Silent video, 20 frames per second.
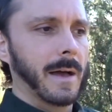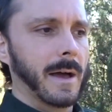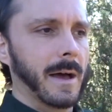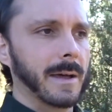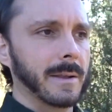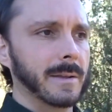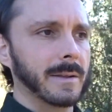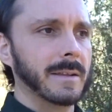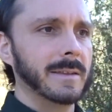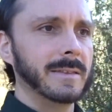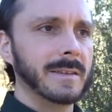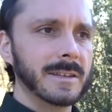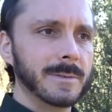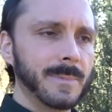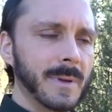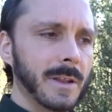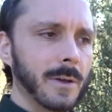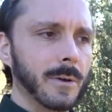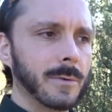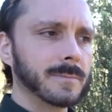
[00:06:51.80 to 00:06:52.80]
And in this
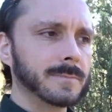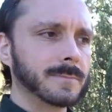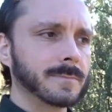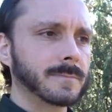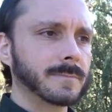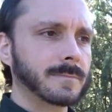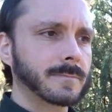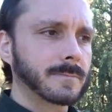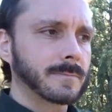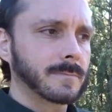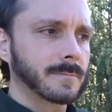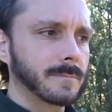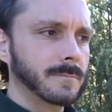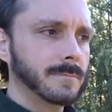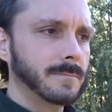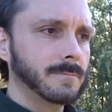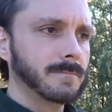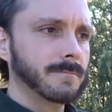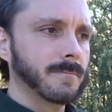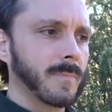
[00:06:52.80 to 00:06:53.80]
video,
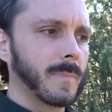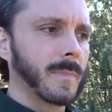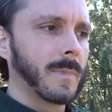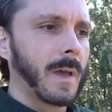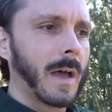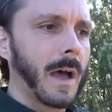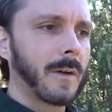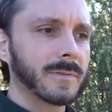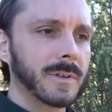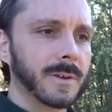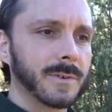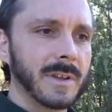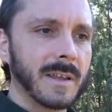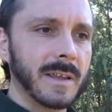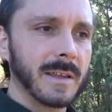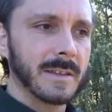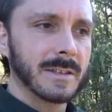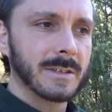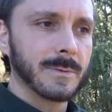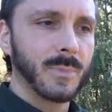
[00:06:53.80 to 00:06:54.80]
after
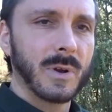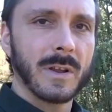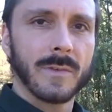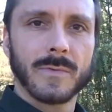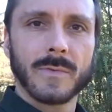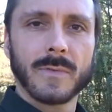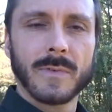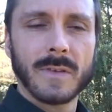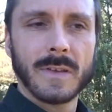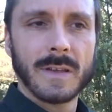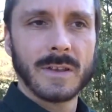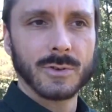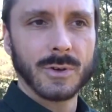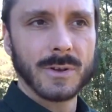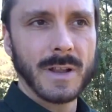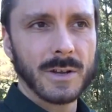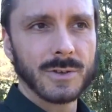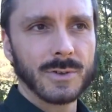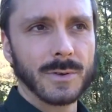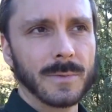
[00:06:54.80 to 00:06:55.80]
this brief
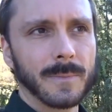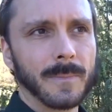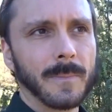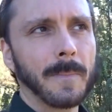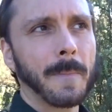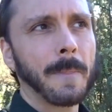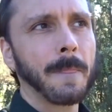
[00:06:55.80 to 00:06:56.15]
introduction,